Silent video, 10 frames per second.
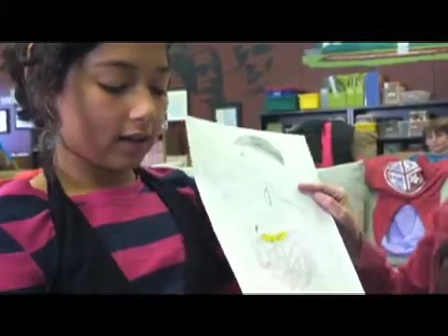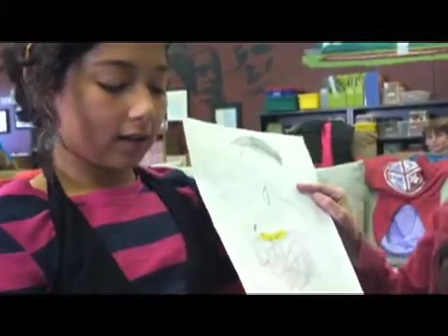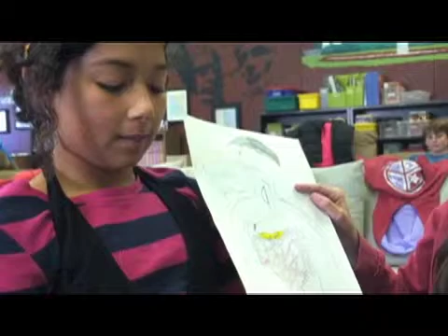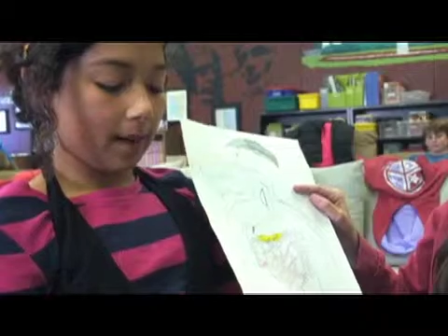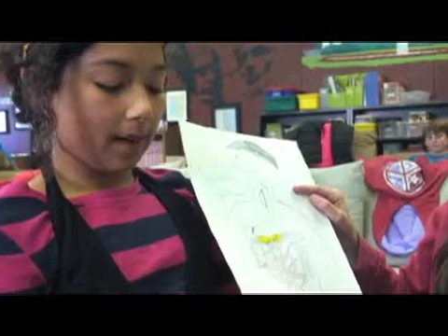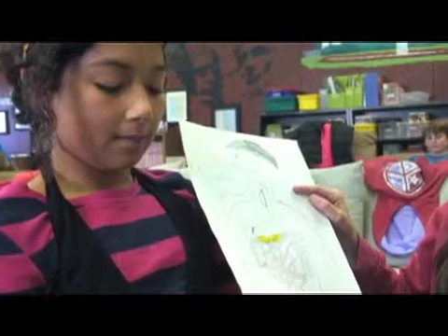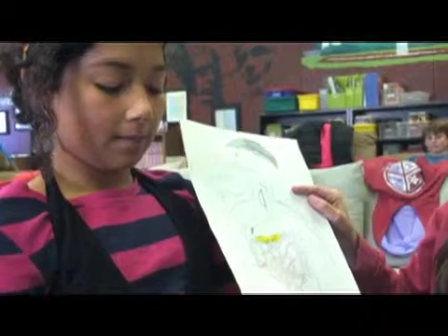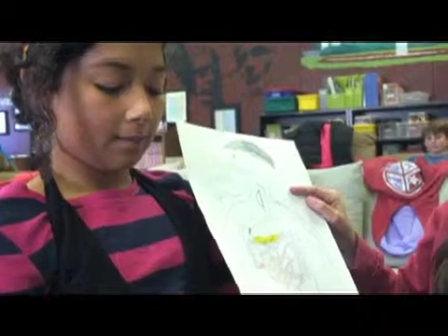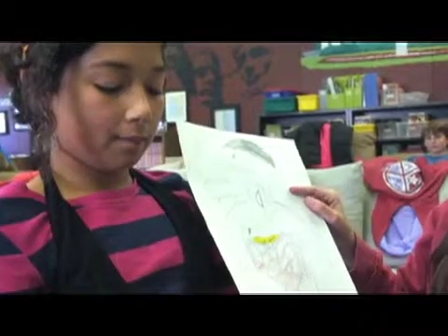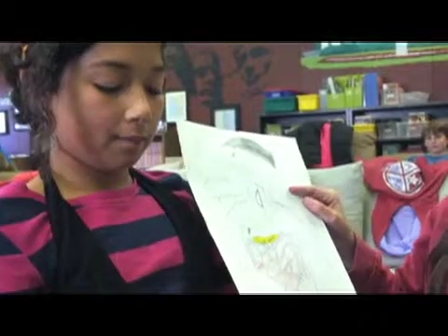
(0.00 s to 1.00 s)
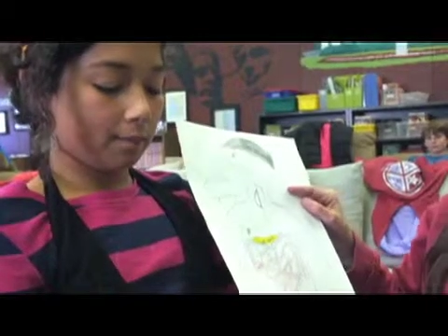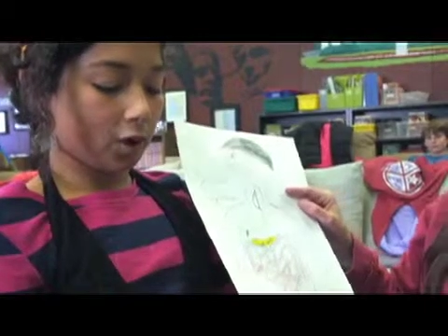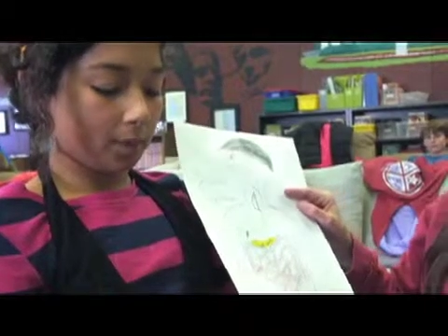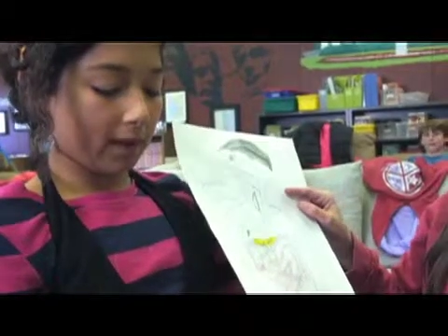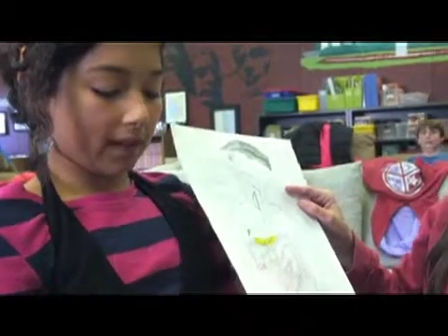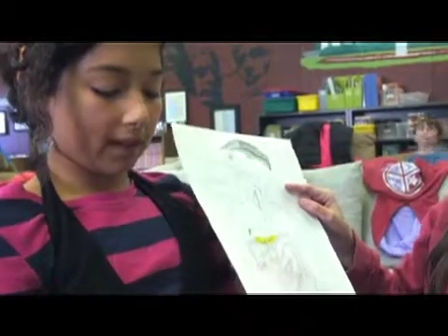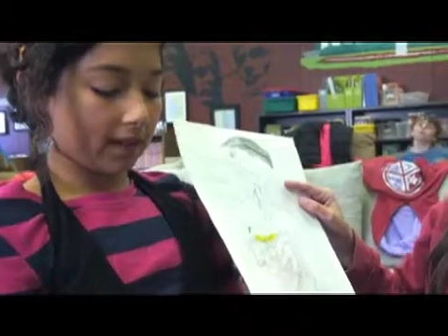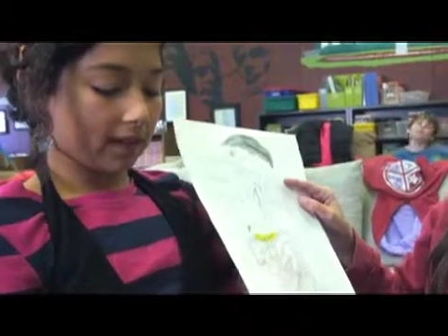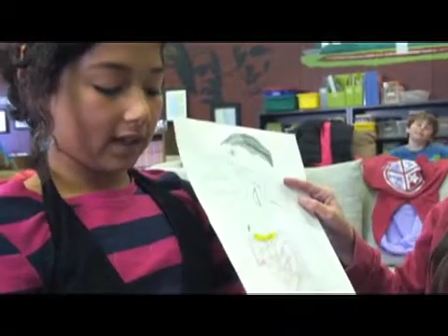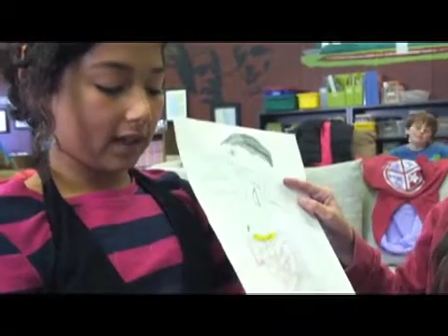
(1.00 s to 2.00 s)
The main
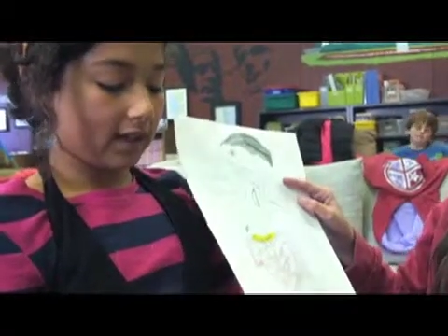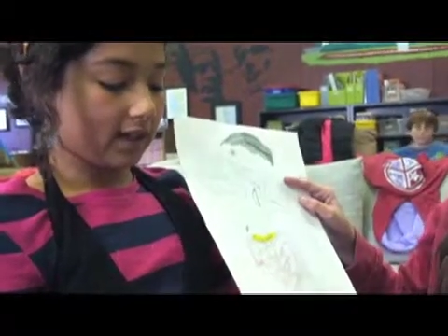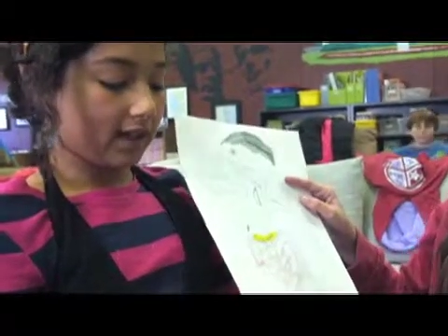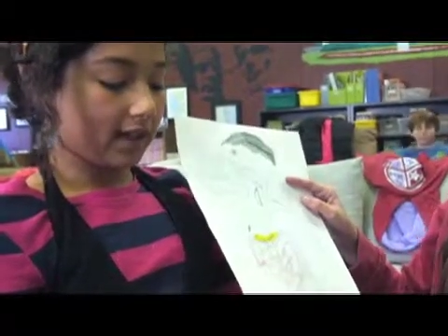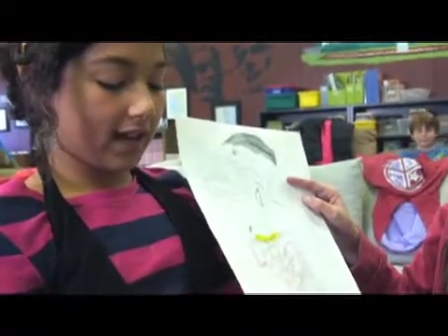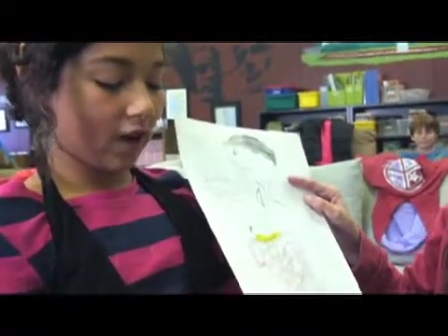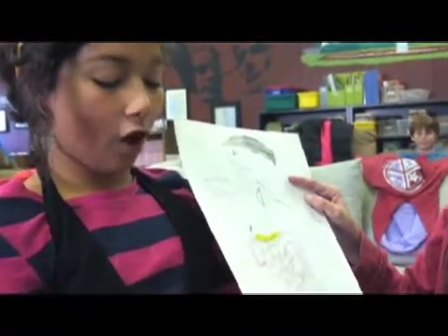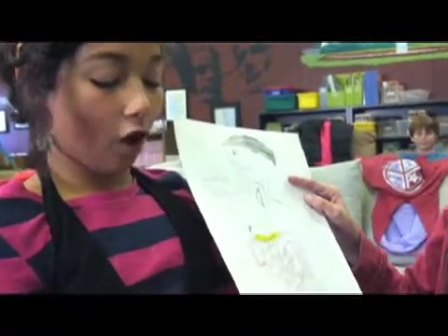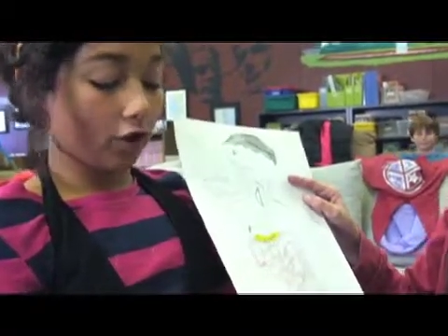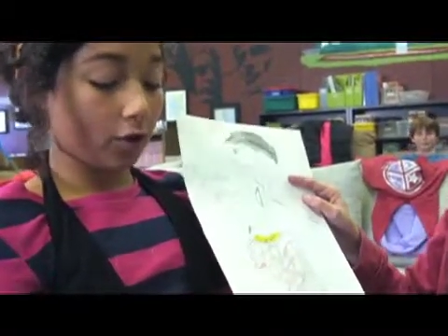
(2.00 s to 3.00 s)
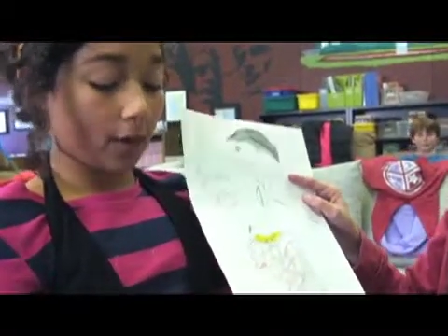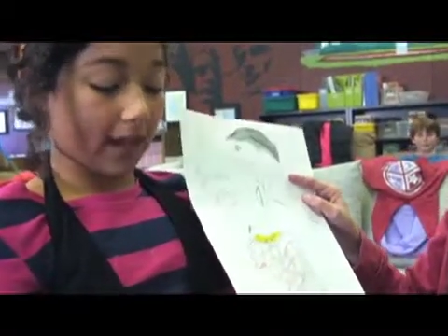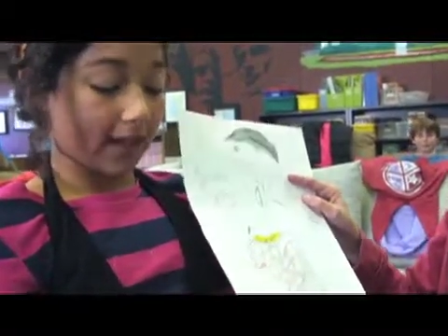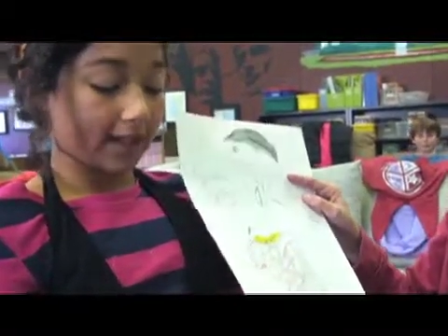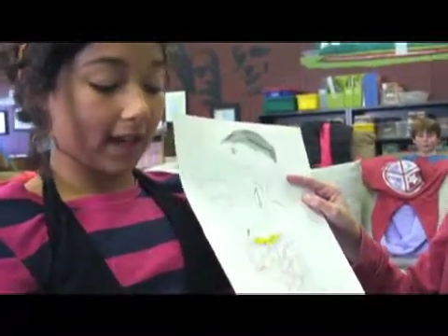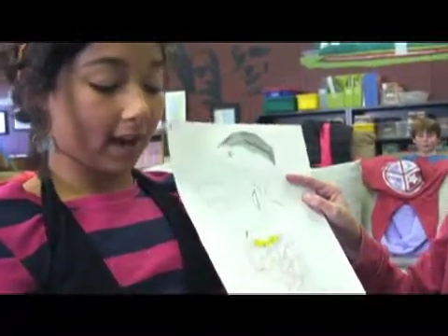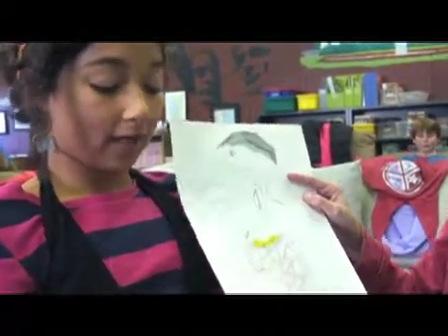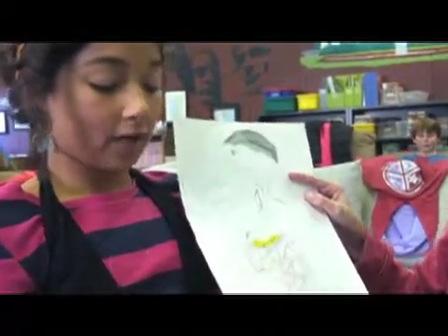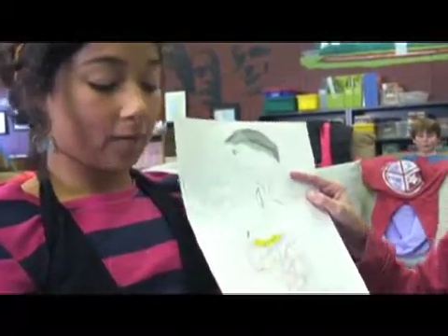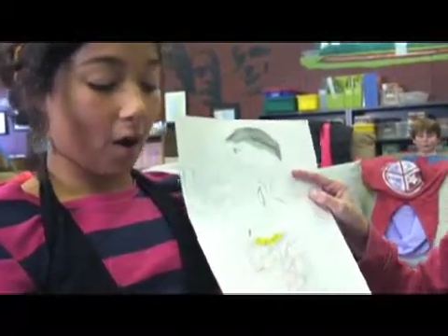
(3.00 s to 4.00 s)
purpose is to take all the waste out
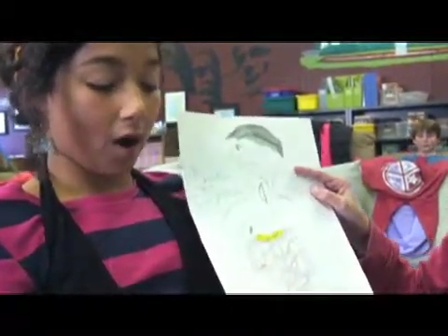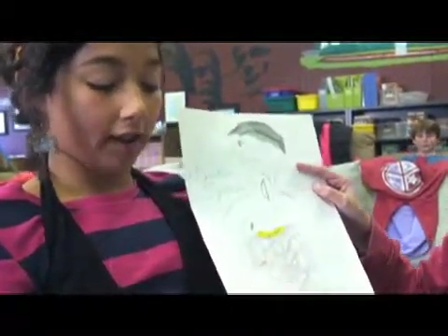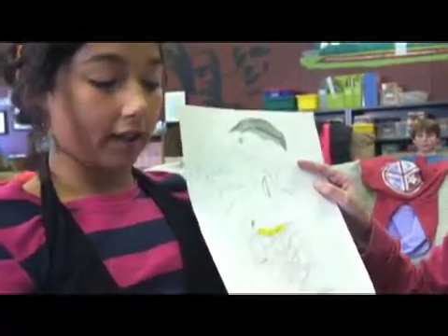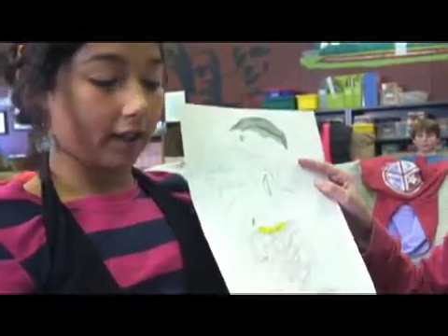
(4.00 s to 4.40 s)
of your body.